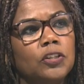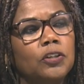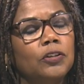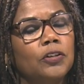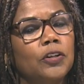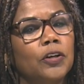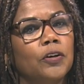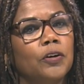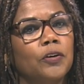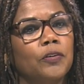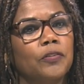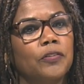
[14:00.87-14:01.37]
yeah. you
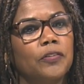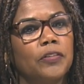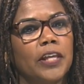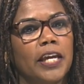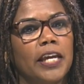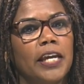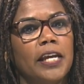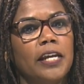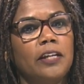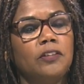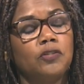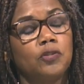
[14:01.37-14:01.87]
know,
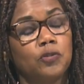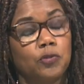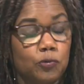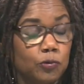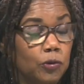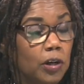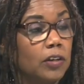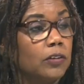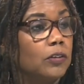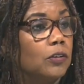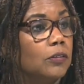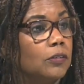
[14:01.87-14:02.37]
they
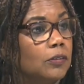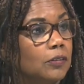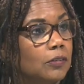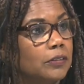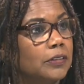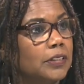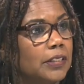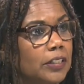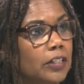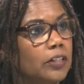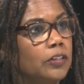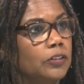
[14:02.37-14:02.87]

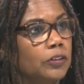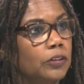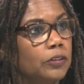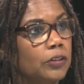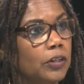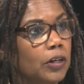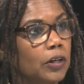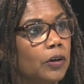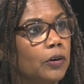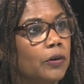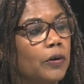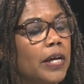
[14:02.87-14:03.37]
struggled, you
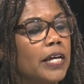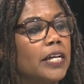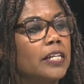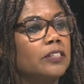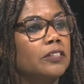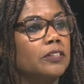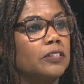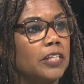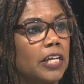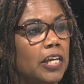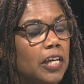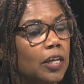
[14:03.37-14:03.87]
know,
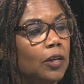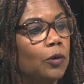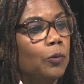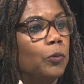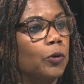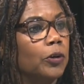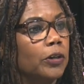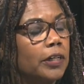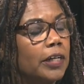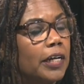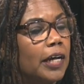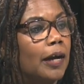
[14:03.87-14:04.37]
as they
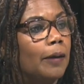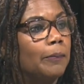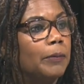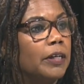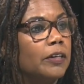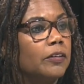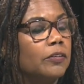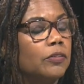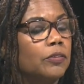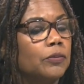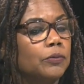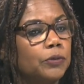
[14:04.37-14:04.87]
were
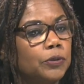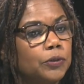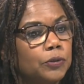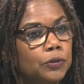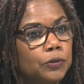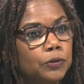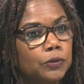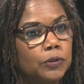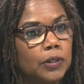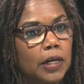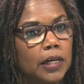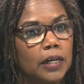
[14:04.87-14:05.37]
coming
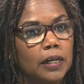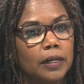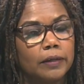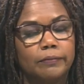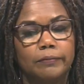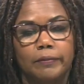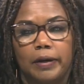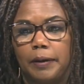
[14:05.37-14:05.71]
through, um,